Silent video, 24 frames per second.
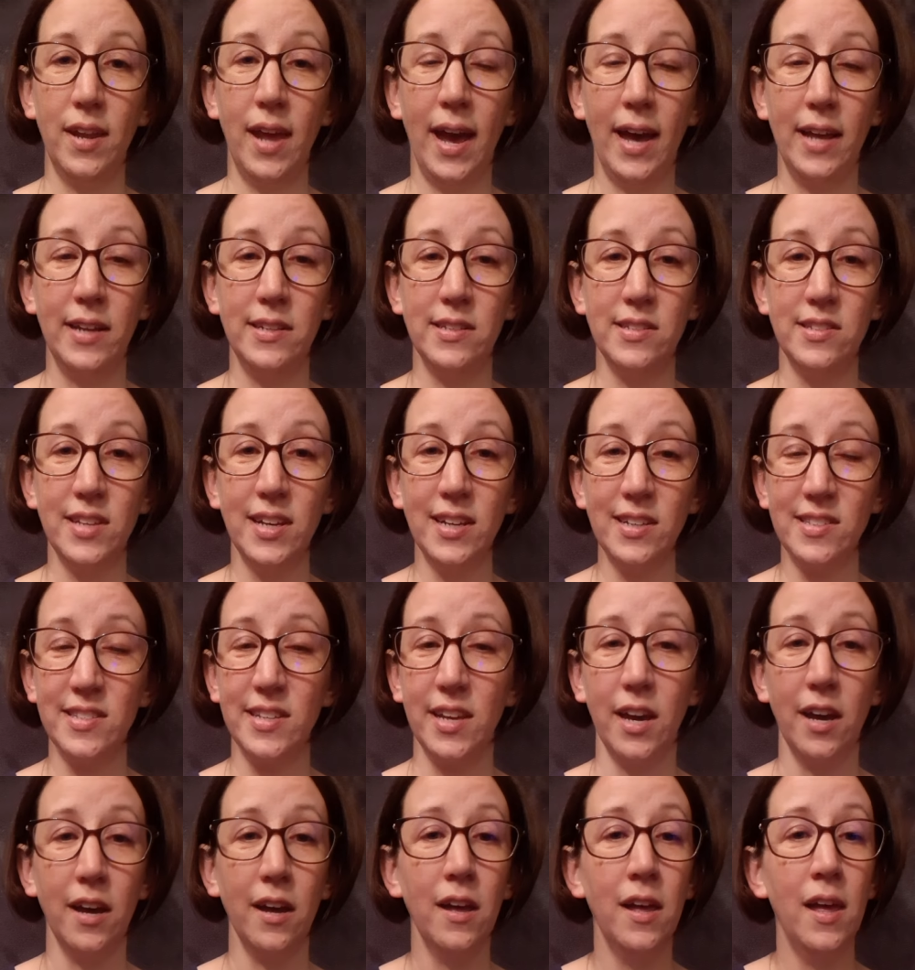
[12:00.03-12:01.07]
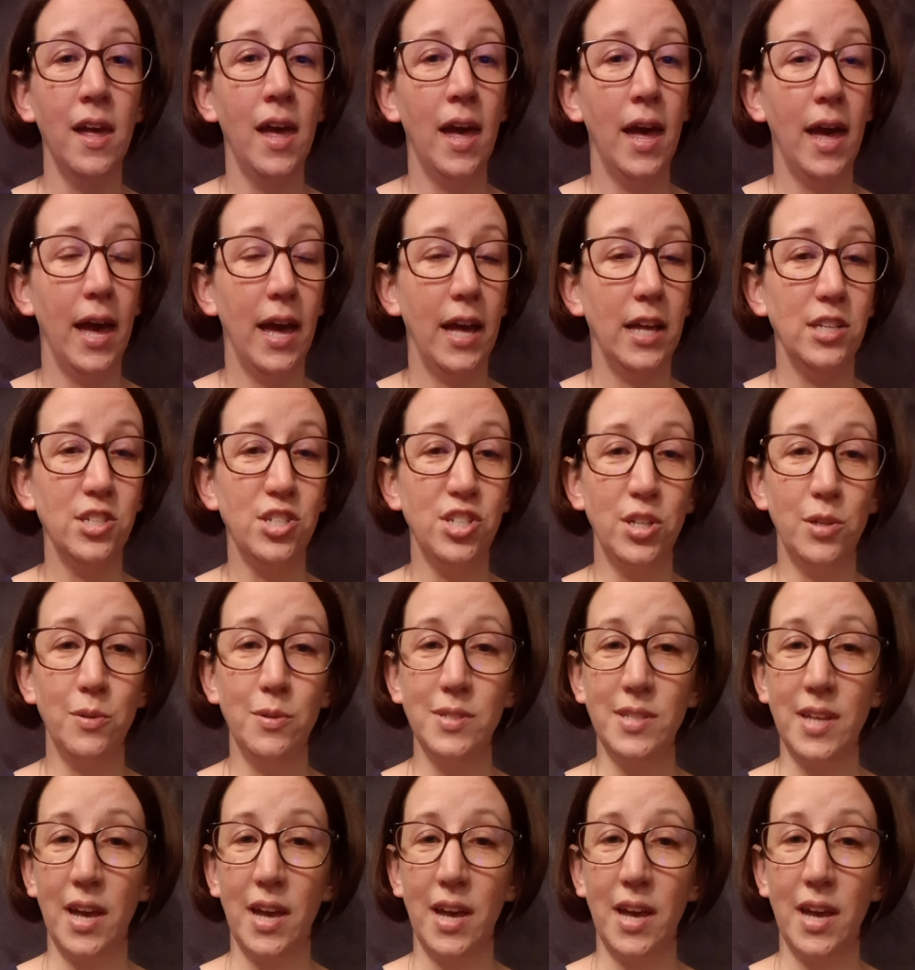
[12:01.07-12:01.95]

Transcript: had dyslexia, and she was